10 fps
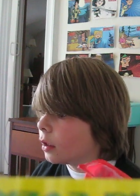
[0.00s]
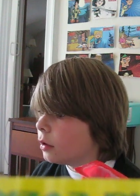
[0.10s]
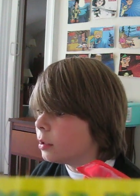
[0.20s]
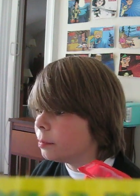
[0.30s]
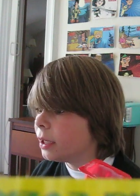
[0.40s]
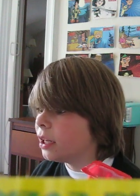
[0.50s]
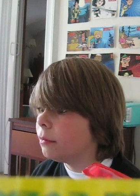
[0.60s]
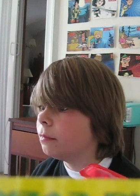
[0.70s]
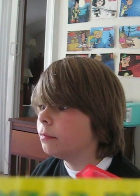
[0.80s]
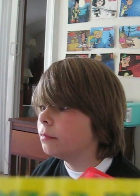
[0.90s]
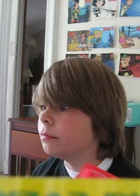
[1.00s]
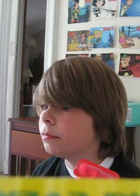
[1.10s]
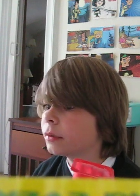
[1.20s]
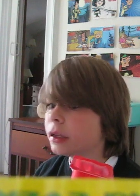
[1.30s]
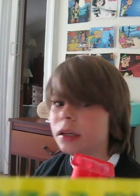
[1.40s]
Not bad.
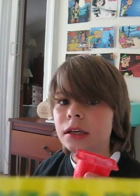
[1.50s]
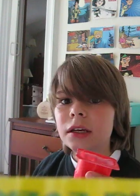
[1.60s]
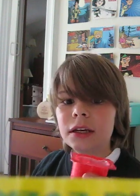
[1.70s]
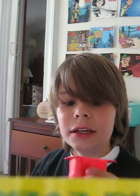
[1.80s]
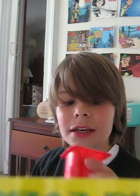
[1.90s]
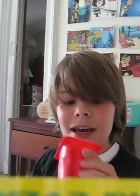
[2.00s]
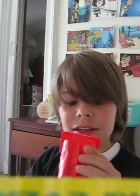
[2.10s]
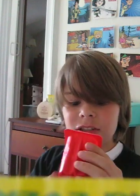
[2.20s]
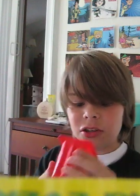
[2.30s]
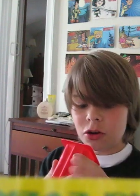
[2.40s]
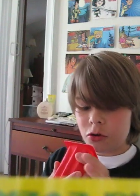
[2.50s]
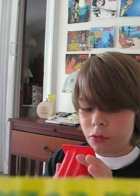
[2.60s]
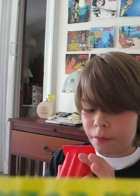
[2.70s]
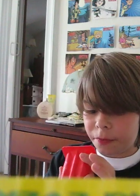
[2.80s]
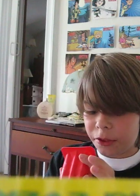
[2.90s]
Yeah,
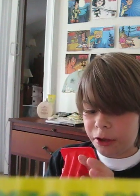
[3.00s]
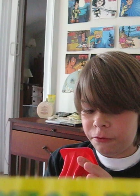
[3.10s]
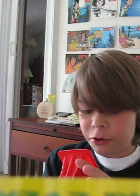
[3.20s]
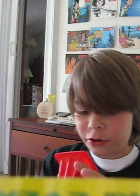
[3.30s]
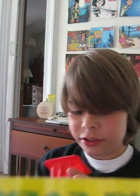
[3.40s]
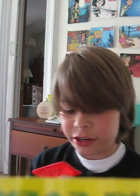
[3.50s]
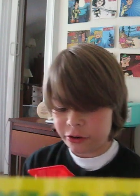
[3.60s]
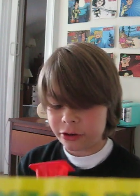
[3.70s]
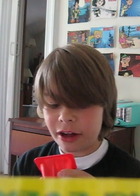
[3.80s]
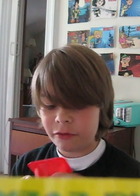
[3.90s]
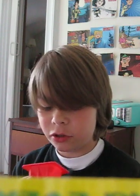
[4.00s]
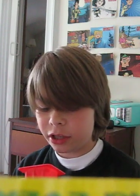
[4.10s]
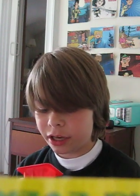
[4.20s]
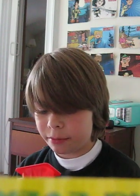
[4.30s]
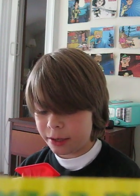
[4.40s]
so if you're a daredevil
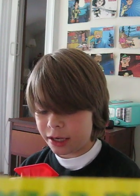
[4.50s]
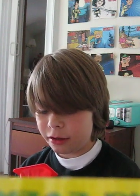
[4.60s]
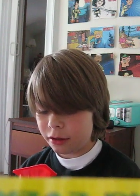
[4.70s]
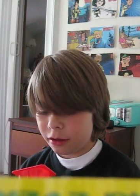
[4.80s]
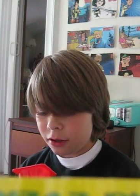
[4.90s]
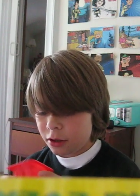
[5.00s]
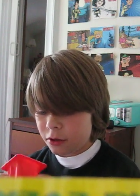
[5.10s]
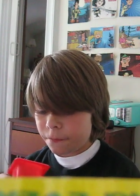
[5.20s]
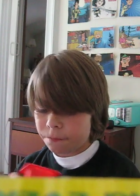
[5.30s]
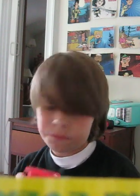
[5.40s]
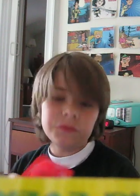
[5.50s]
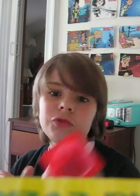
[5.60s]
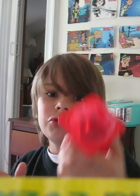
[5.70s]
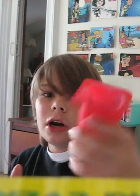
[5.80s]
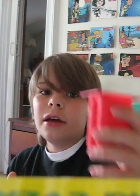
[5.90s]
like me,
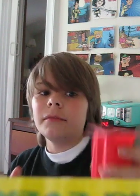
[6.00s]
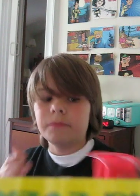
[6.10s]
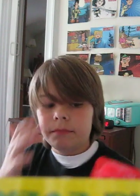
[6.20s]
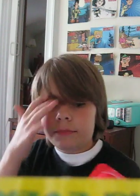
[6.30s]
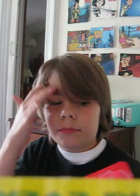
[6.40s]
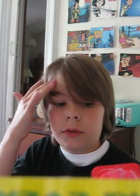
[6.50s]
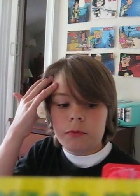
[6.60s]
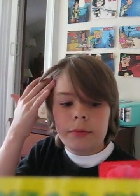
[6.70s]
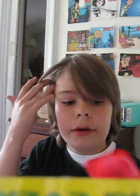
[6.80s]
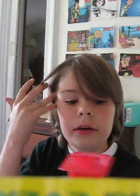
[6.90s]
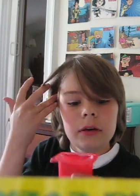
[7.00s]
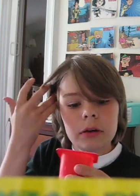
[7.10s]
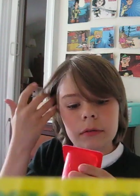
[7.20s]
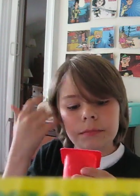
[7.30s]
try them. They're pretty good.